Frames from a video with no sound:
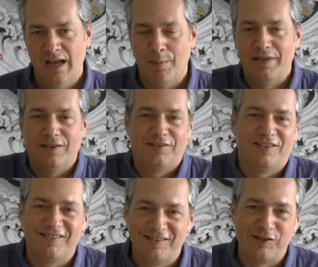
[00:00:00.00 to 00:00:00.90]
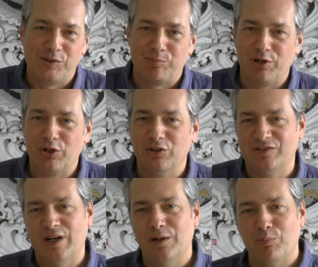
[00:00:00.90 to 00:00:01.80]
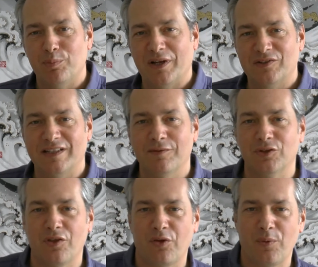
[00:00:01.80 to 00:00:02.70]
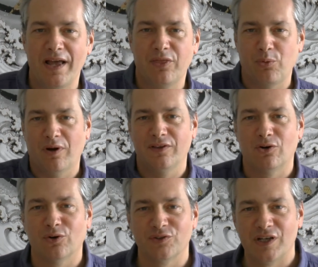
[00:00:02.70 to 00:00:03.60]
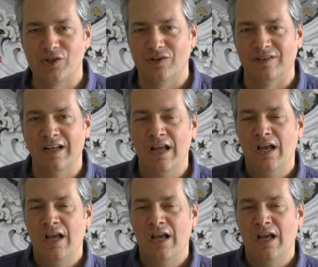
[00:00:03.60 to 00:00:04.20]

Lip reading: I mean, this is a pretty good starting point because it gives a thread throughout the organization.